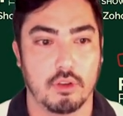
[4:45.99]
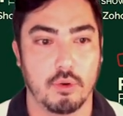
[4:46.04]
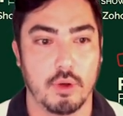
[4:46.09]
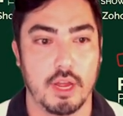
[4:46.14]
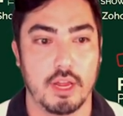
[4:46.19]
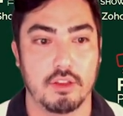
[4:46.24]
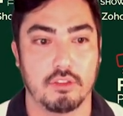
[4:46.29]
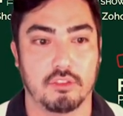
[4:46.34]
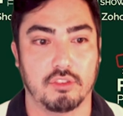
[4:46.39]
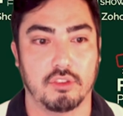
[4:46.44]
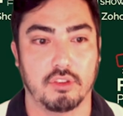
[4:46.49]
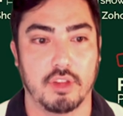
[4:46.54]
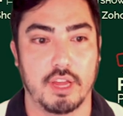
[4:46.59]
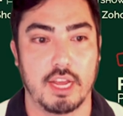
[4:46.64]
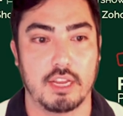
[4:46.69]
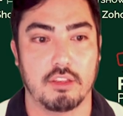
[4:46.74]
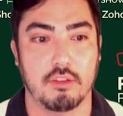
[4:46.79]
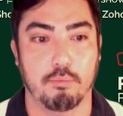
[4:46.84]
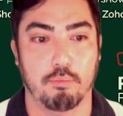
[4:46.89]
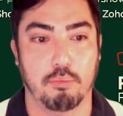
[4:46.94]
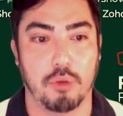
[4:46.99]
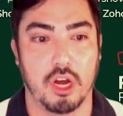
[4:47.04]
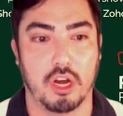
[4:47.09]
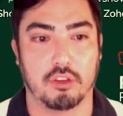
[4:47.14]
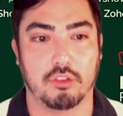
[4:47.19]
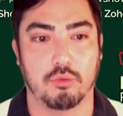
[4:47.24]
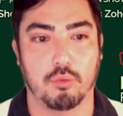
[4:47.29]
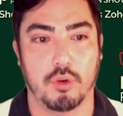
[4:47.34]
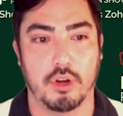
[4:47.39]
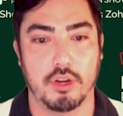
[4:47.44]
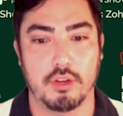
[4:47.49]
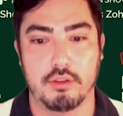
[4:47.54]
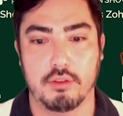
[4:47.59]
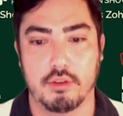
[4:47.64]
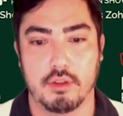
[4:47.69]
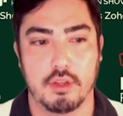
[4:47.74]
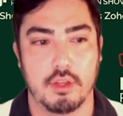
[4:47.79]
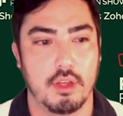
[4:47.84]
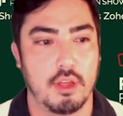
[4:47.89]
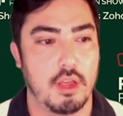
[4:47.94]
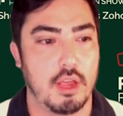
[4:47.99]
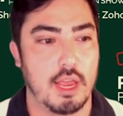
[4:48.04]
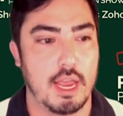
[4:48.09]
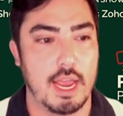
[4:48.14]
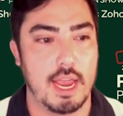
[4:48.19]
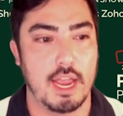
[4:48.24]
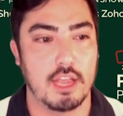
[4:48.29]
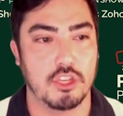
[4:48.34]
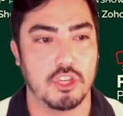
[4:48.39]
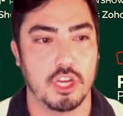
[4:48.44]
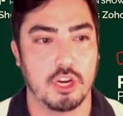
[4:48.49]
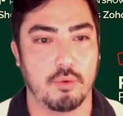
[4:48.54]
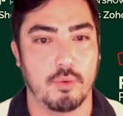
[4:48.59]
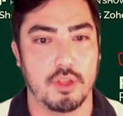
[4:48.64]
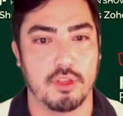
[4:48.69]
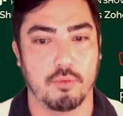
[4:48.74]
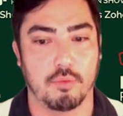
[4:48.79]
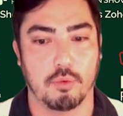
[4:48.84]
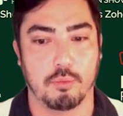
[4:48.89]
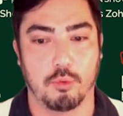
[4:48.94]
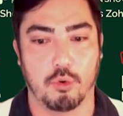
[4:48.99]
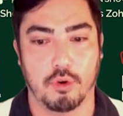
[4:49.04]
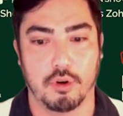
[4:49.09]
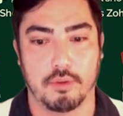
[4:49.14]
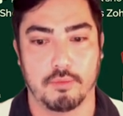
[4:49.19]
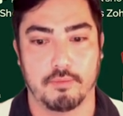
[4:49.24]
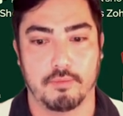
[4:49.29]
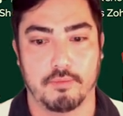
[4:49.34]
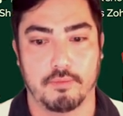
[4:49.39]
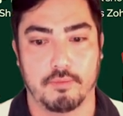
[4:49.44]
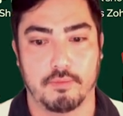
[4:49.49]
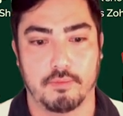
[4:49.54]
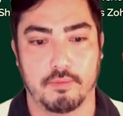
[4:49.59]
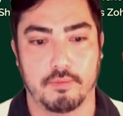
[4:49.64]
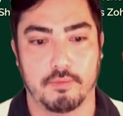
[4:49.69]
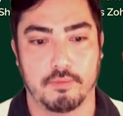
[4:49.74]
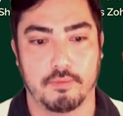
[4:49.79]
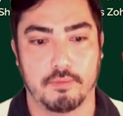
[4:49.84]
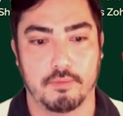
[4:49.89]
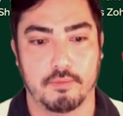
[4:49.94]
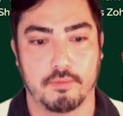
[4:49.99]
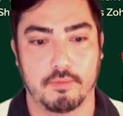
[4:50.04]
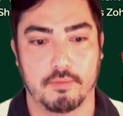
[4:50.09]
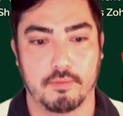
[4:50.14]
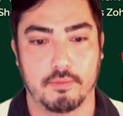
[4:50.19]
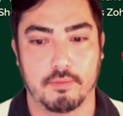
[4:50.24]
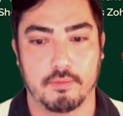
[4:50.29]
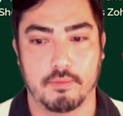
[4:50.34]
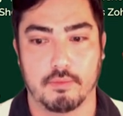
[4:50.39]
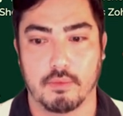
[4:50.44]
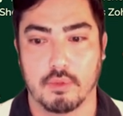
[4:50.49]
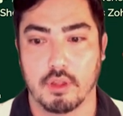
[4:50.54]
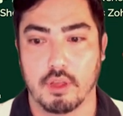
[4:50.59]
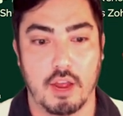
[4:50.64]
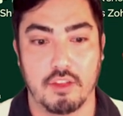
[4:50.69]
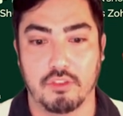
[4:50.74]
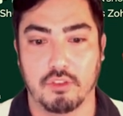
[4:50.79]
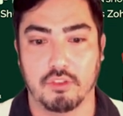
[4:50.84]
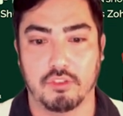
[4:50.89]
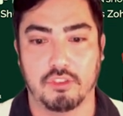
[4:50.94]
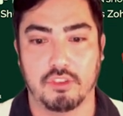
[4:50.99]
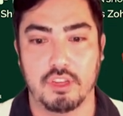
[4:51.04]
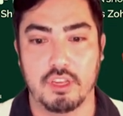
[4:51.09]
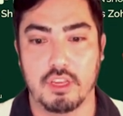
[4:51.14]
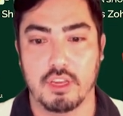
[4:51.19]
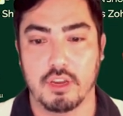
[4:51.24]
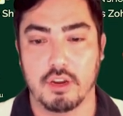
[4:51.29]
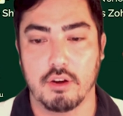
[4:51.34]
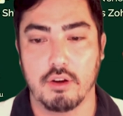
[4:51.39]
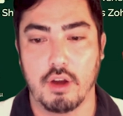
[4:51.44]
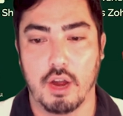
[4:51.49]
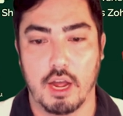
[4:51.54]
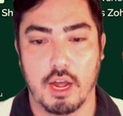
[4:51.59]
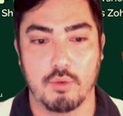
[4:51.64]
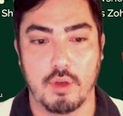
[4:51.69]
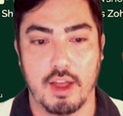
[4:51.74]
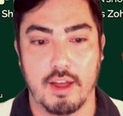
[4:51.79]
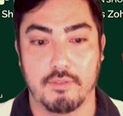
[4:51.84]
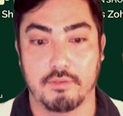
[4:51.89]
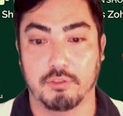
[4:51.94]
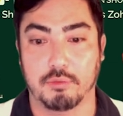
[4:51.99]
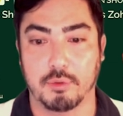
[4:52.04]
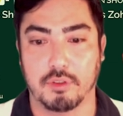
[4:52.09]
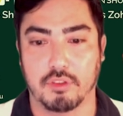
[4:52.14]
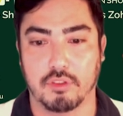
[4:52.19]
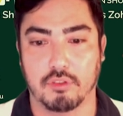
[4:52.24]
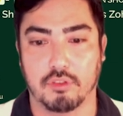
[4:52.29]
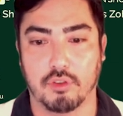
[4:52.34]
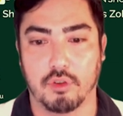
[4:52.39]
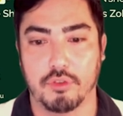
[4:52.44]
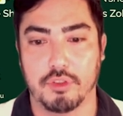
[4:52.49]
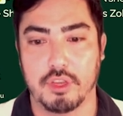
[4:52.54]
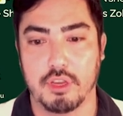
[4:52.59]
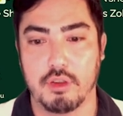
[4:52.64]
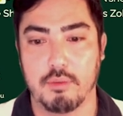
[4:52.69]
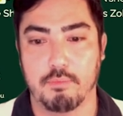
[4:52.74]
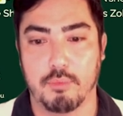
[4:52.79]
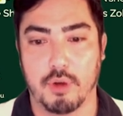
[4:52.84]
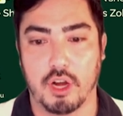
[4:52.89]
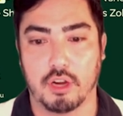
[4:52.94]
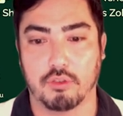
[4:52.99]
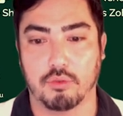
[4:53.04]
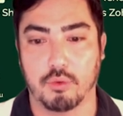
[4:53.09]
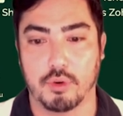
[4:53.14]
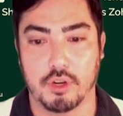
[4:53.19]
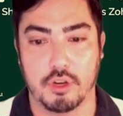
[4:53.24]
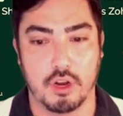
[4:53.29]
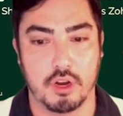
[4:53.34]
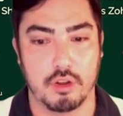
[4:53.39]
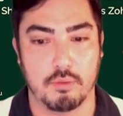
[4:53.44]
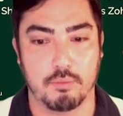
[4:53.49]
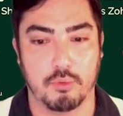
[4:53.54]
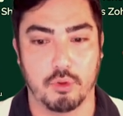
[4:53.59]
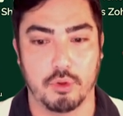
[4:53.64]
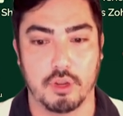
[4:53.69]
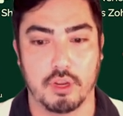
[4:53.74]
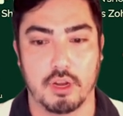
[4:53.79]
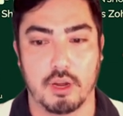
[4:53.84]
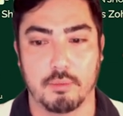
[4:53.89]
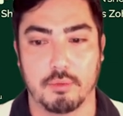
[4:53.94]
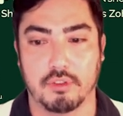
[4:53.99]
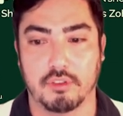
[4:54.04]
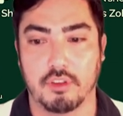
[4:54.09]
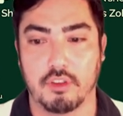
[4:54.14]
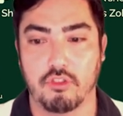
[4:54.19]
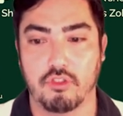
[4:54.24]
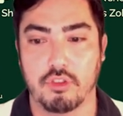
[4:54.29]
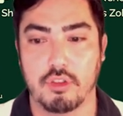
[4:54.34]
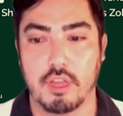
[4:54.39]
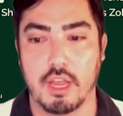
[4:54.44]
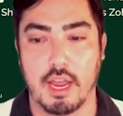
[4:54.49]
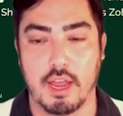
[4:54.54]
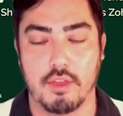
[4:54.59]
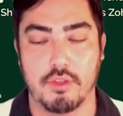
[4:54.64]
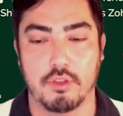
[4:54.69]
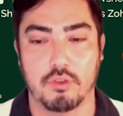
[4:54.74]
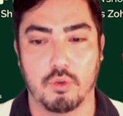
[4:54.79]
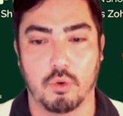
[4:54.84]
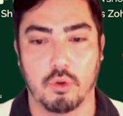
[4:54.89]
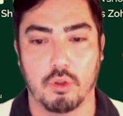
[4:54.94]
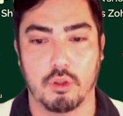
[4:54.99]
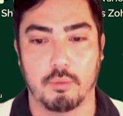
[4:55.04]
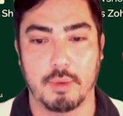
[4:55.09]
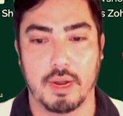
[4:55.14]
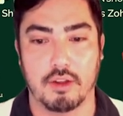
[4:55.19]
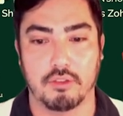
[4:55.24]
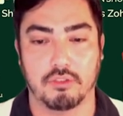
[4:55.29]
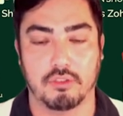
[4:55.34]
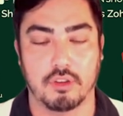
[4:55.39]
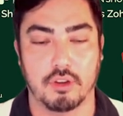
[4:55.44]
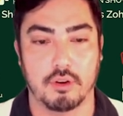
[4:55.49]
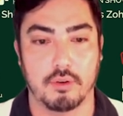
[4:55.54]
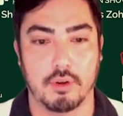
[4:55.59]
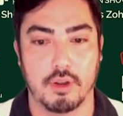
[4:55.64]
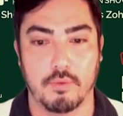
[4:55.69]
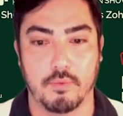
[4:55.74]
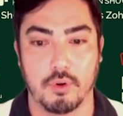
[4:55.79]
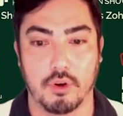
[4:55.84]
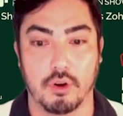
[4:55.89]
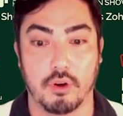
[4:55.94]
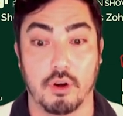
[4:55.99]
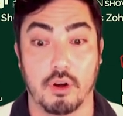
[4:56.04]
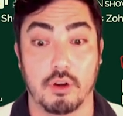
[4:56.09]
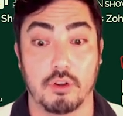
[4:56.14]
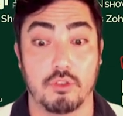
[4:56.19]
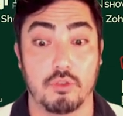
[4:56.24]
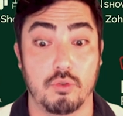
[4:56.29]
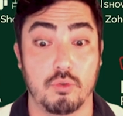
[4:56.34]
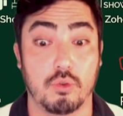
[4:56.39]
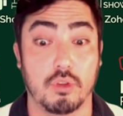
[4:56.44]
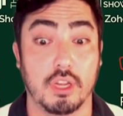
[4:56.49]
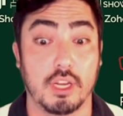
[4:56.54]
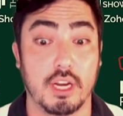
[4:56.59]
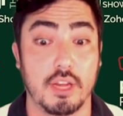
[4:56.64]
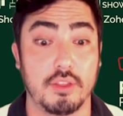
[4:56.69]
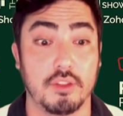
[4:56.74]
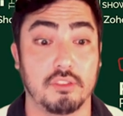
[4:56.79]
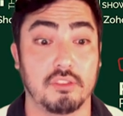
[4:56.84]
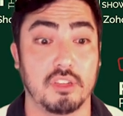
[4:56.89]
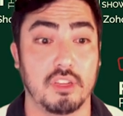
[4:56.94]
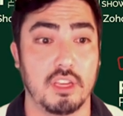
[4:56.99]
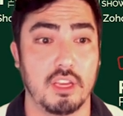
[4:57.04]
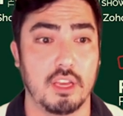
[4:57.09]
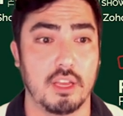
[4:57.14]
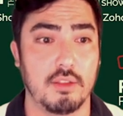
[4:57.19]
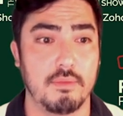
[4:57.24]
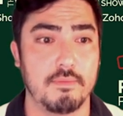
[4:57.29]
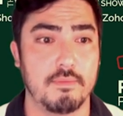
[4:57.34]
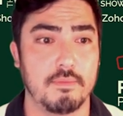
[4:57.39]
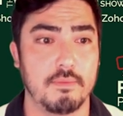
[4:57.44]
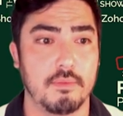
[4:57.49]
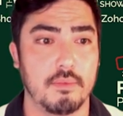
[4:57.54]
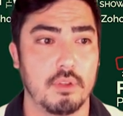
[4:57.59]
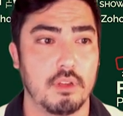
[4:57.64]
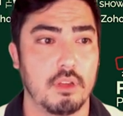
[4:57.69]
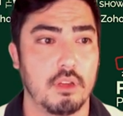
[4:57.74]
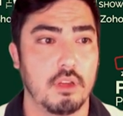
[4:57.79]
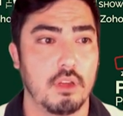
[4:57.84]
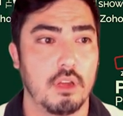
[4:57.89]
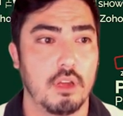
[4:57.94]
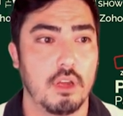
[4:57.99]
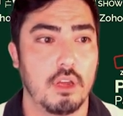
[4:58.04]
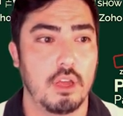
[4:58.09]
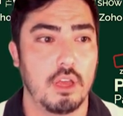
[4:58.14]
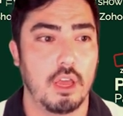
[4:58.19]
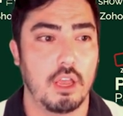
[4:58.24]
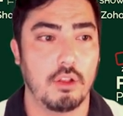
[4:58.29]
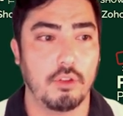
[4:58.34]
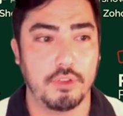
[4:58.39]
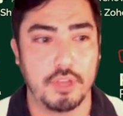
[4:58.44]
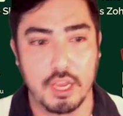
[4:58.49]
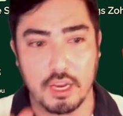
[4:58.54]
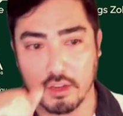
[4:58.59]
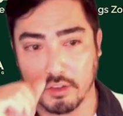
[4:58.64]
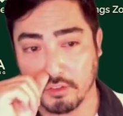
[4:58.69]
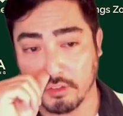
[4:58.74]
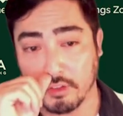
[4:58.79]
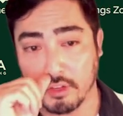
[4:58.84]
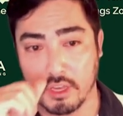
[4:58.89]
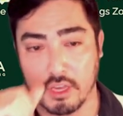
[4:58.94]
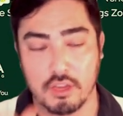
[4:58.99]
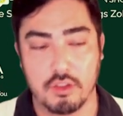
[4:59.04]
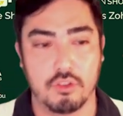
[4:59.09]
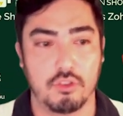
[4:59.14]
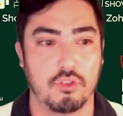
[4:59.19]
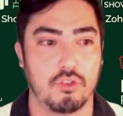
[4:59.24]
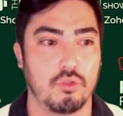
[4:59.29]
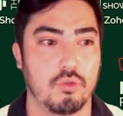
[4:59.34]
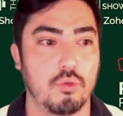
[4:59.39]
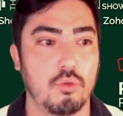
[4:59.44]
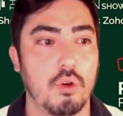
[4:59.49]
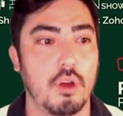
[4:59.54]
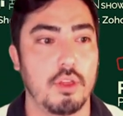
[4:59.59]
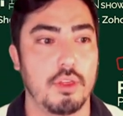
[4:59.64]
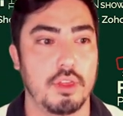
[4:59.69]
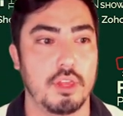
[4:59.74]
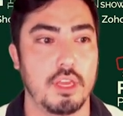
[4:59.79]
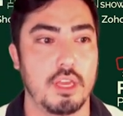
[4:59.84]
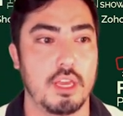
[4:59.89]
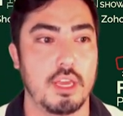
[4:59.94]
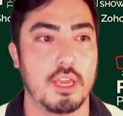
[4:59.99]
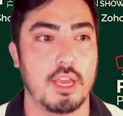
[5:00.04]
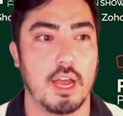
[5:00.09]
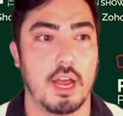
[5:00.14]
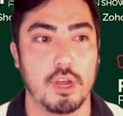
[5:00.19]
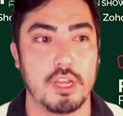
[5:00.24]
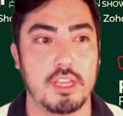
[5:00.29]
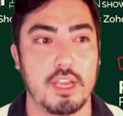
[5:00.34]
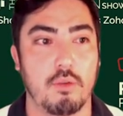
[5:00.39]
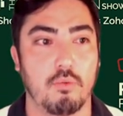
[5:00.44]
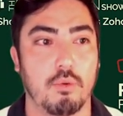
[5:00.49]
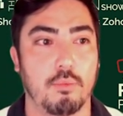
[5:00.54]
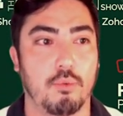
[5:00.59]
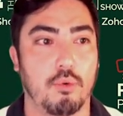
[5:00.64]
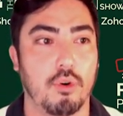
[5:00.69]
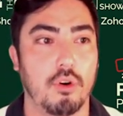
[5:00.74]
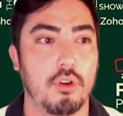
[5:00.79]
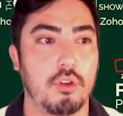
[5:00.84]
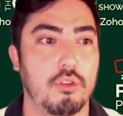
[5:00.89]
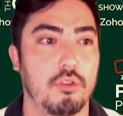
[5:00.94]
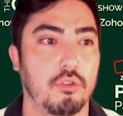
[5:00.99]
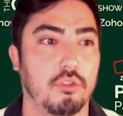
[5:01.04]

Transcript: Go ahead and select box one and generate the report. As you can see here, you have Smith Consulting, box one non-employee compensation, and the total amounts here. If we were to click on this again, it'll take us into the breakdown report.